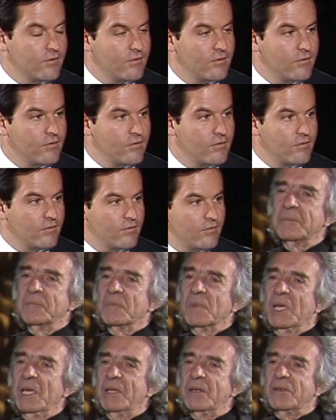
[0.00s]

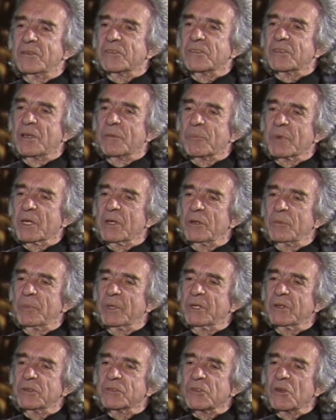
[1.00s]
It is typical,
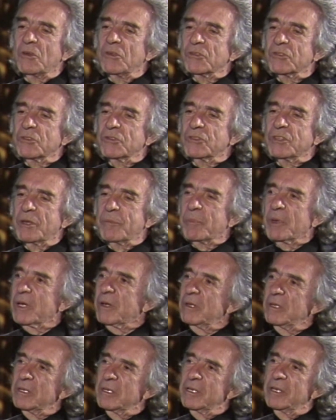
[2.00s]
but it's also
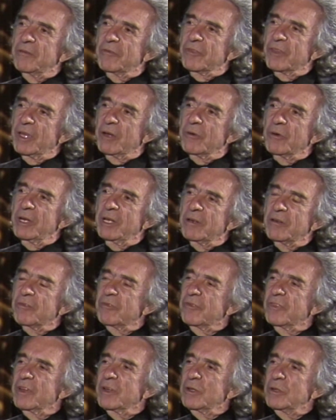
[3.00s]
typical if they're in a
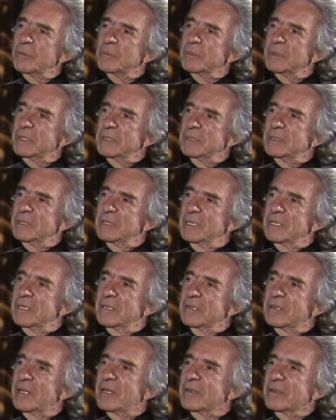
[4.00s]
film
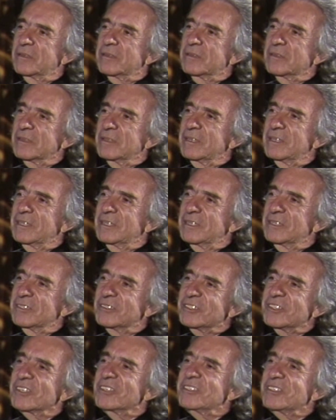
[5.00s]
that
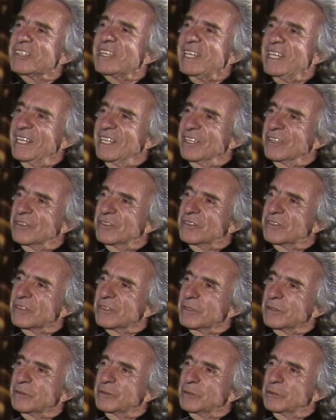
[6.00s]

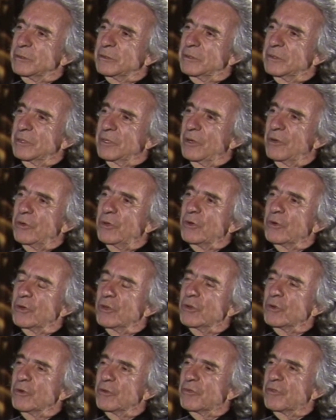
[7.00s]
succeeds. You
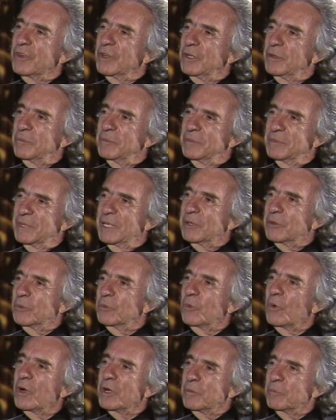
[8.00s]
can do a film at
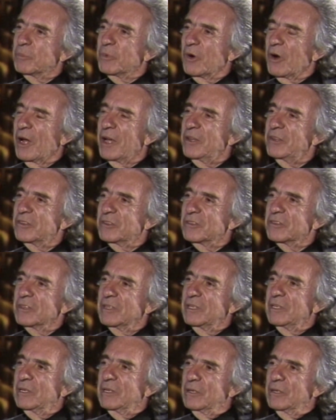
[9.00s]
one price.